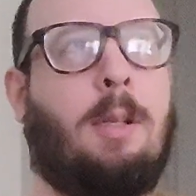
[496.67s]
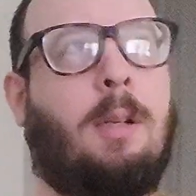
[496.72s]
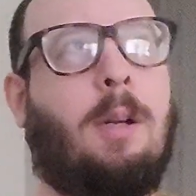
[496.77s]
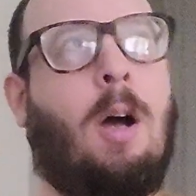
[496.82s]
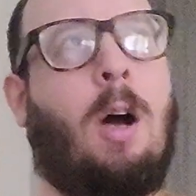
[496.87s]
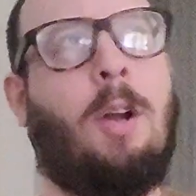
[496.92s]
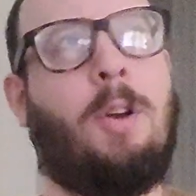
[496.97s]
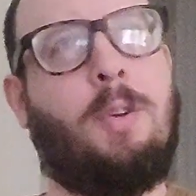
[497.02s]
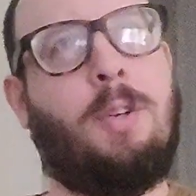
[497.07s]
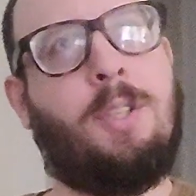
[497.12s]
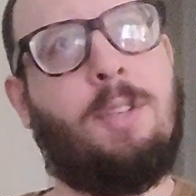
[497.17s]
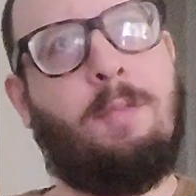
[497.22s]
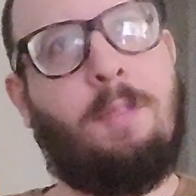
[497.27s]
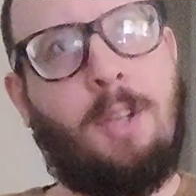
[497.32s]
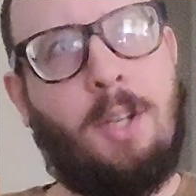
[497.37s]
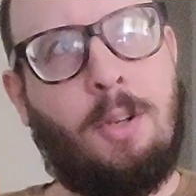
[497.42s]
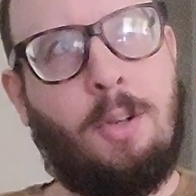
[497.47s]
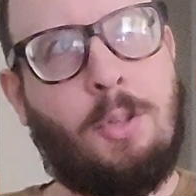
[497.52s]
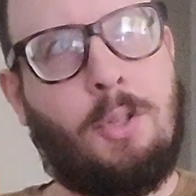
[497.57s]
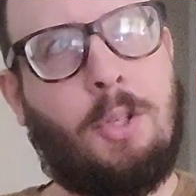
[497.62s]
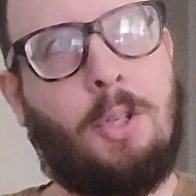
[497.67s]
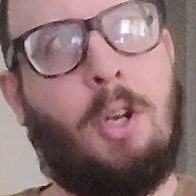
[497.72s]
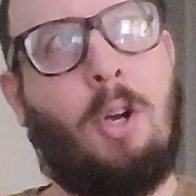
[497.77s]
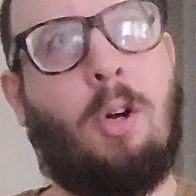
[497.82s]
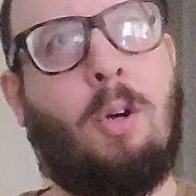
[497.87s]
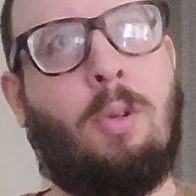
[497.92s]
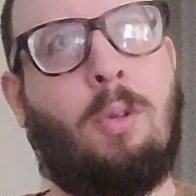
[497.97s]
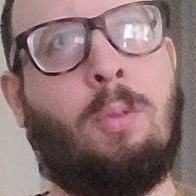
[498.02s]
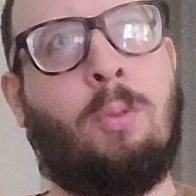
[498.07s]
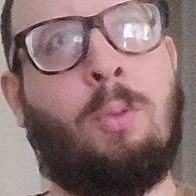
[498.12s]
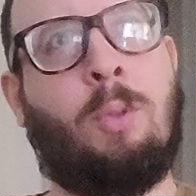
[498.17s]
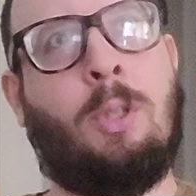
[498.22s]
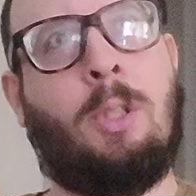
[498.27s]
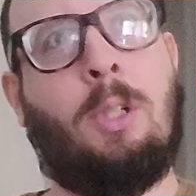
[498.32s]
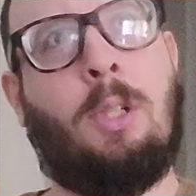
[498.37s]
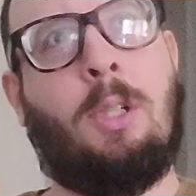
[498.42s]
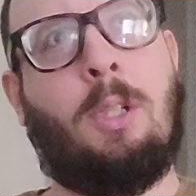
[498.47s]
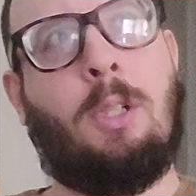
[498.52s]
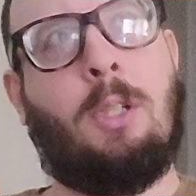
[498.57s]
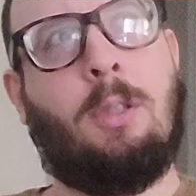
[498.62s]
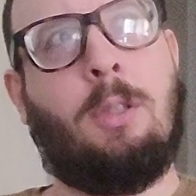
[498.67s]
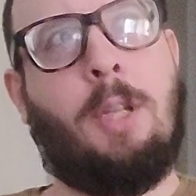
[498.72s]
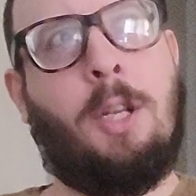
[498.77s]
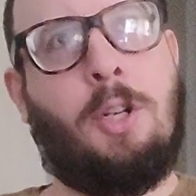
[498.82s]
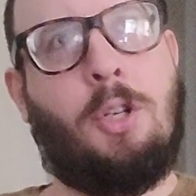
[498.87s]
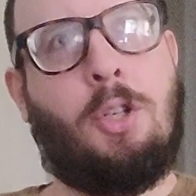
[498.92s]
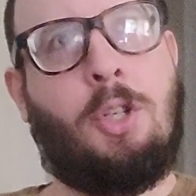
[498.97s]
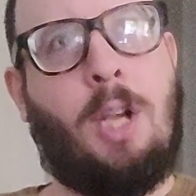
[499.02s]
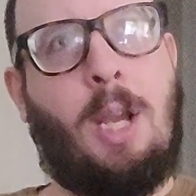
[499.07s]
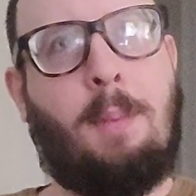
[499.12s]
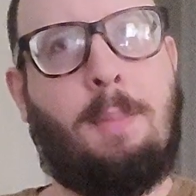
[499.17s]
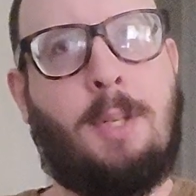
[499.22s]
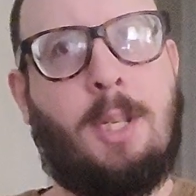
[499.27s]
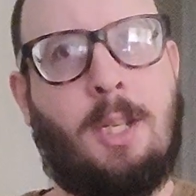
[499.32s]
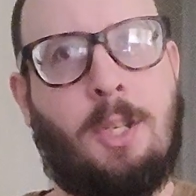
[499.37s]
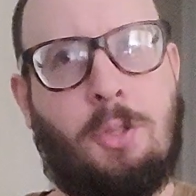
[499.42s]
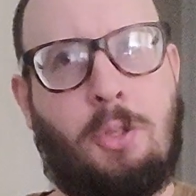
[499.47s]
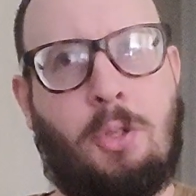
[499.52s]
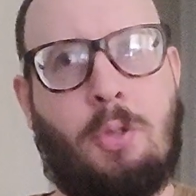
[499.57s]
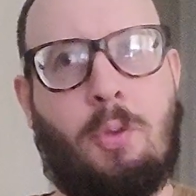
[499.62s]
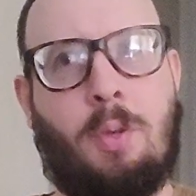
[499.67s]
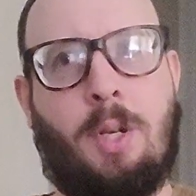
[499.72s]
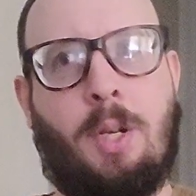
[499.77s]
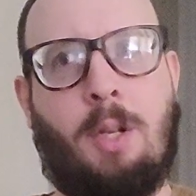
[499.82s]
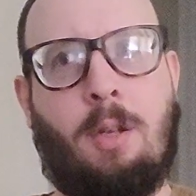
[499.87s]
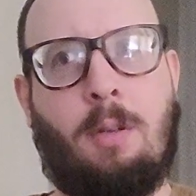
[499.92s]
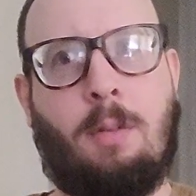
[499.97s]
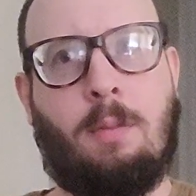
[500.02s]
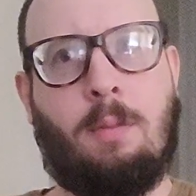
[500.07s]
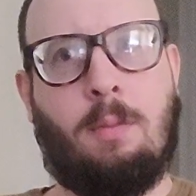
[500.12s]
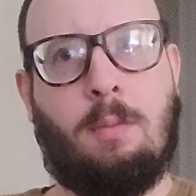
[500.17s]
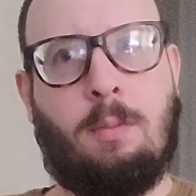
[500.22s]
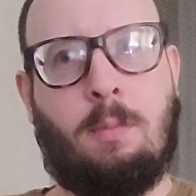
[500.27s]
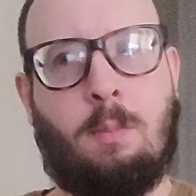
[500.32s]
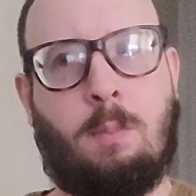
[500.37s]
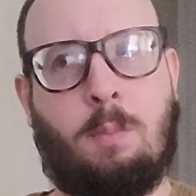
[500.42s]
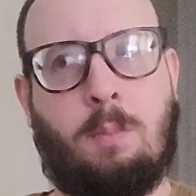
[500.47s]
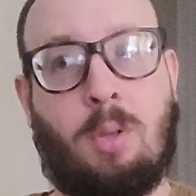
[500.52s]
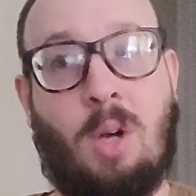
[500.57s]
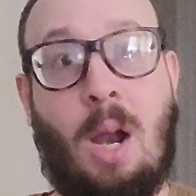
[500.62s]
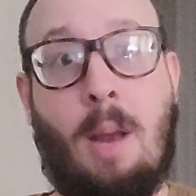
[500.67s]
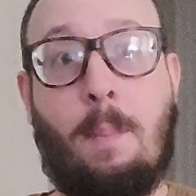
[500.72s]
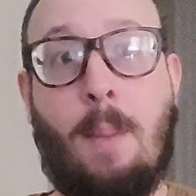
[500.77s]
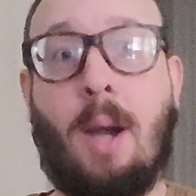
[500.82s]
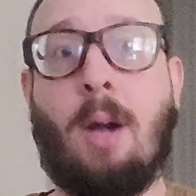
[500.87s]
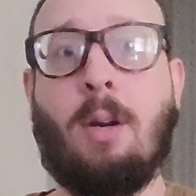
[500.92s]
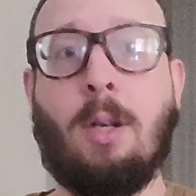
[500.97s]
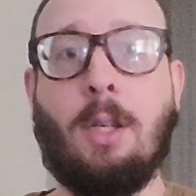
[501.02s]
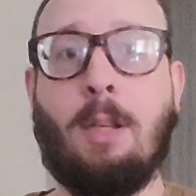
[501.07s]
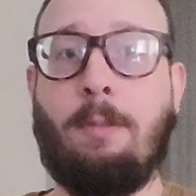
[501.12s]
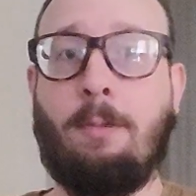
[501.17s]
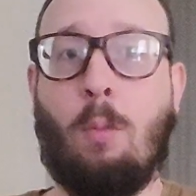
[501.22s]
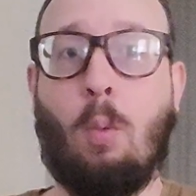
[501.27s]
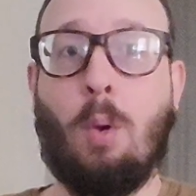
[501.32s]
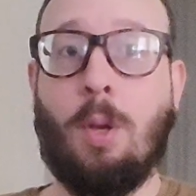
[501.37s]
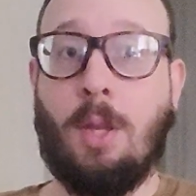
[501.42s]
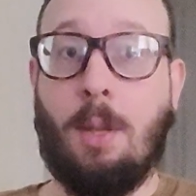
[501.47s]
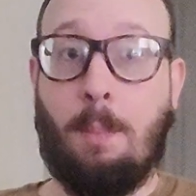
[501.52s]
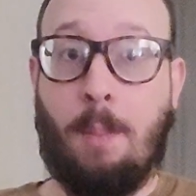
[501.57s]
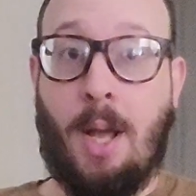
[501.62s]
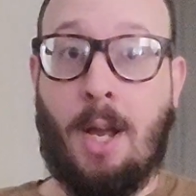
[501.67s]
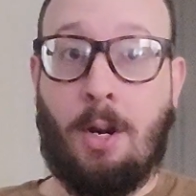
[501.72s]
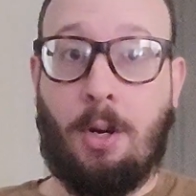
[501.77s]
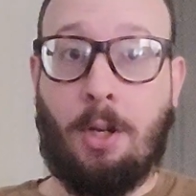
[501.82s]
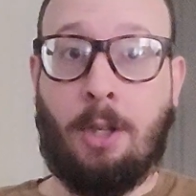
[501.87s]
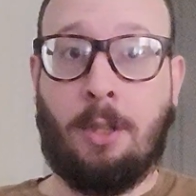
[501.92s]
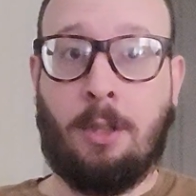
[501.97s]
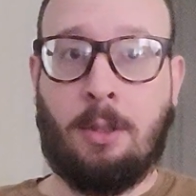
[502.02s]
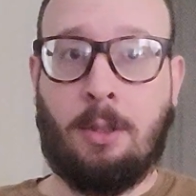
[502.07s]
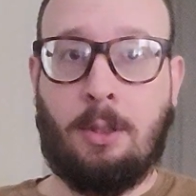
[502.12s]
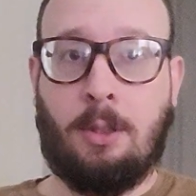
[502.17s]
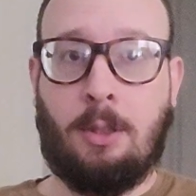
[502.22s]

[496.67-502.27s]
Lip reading: Hundreds of years ago, it shaped history primarily for the better.